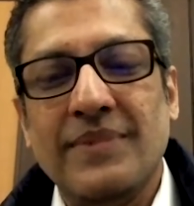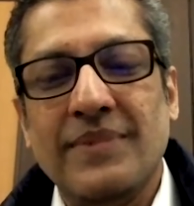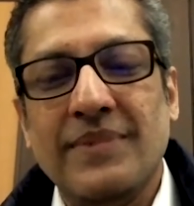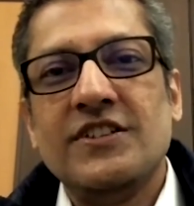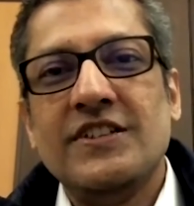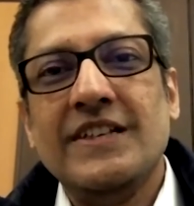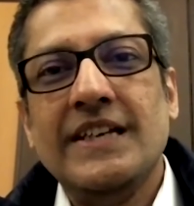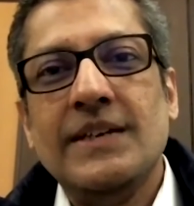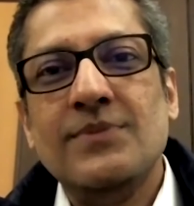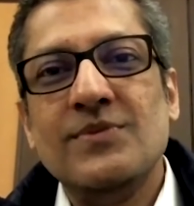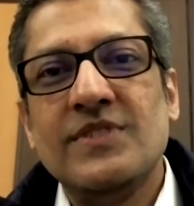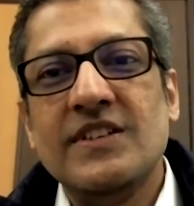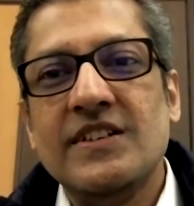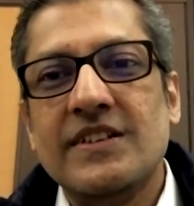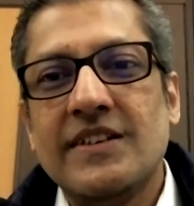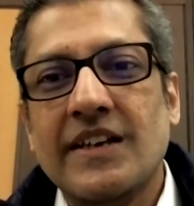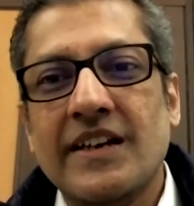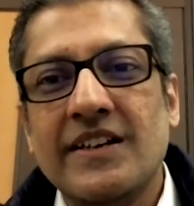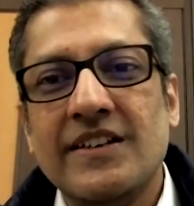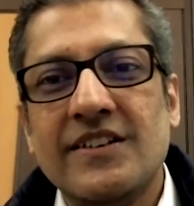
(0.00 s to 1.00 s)
with teams in
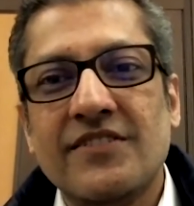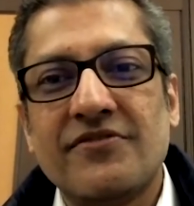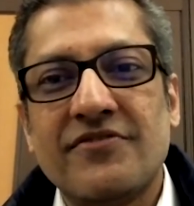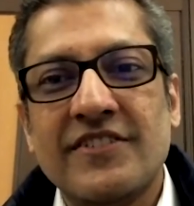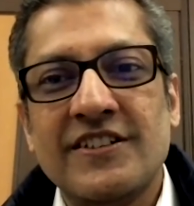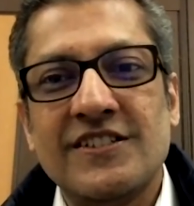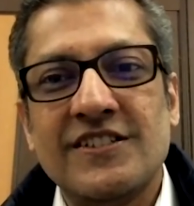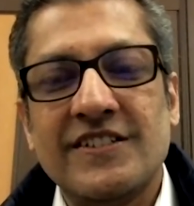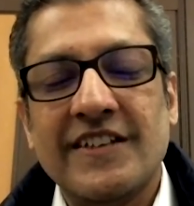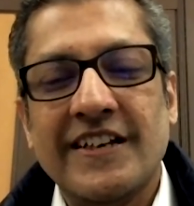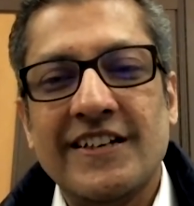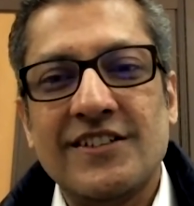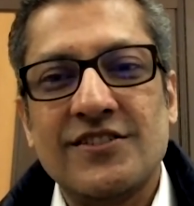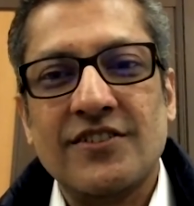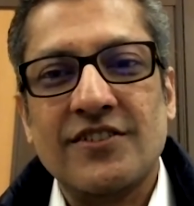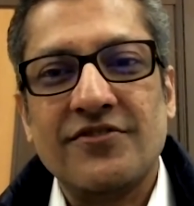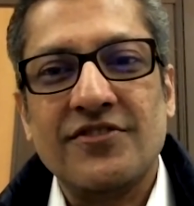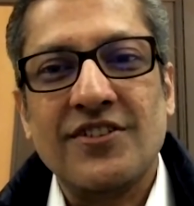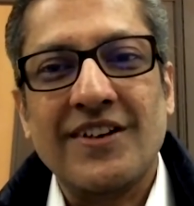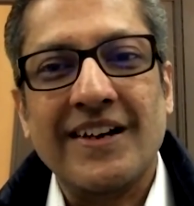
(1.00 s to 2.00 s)
different states
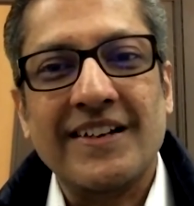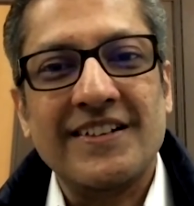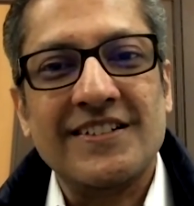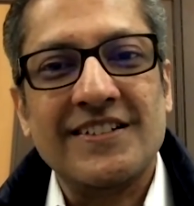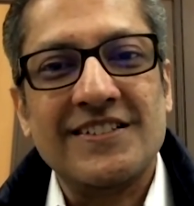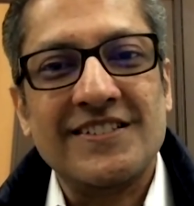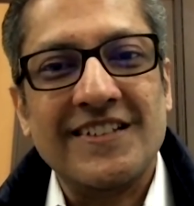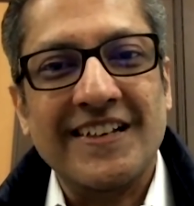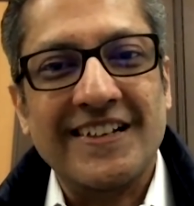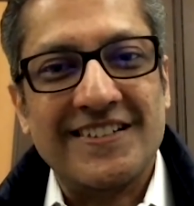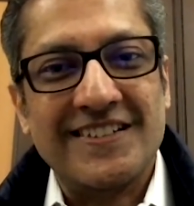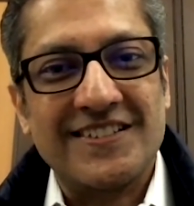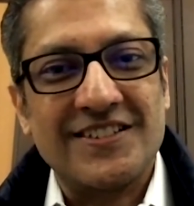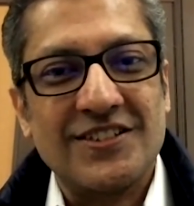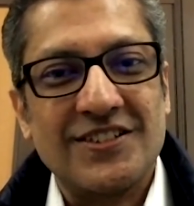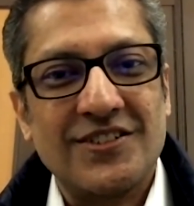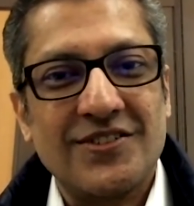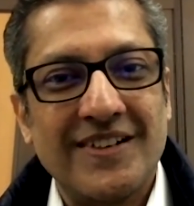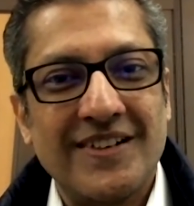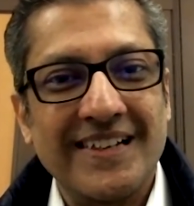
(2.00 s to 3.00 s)
of United States,
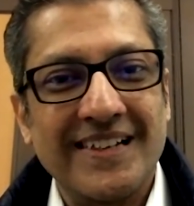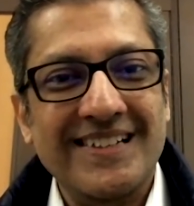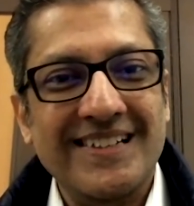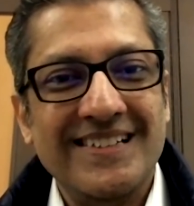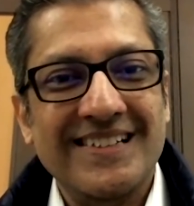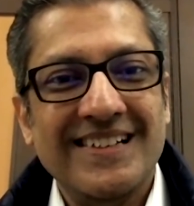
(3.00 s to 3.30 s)
right?